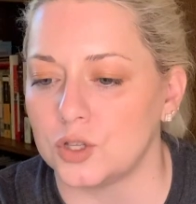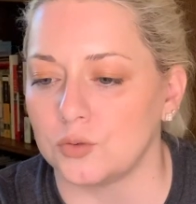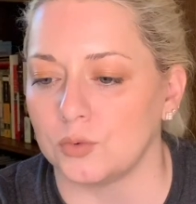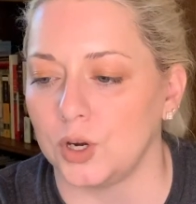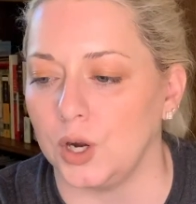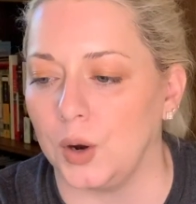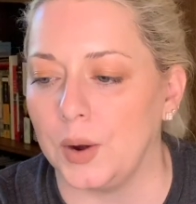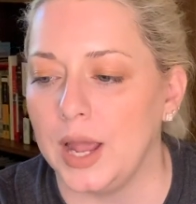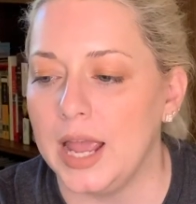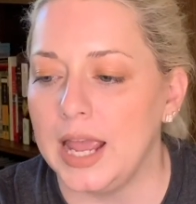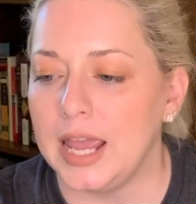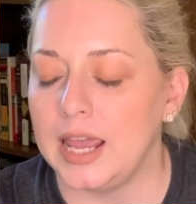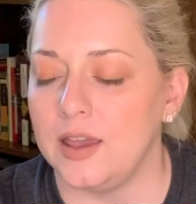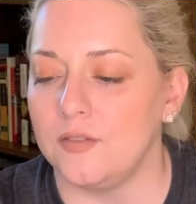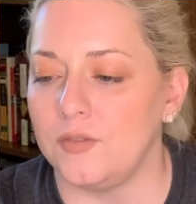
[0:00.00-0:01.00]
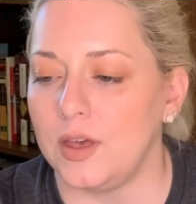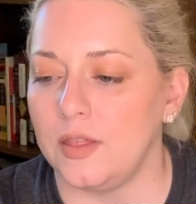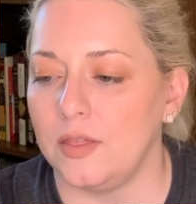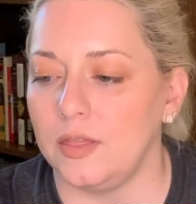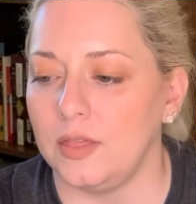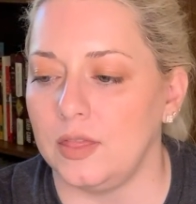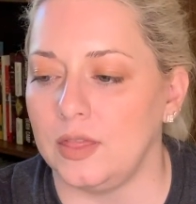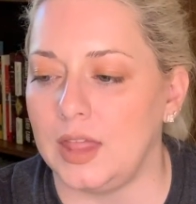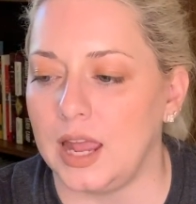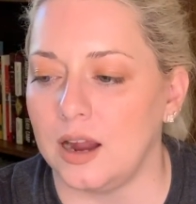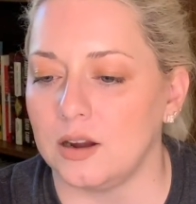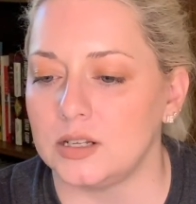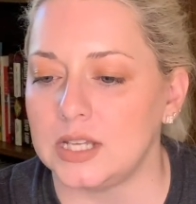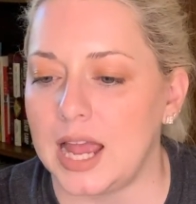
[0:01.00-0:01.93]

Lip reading: through, if there's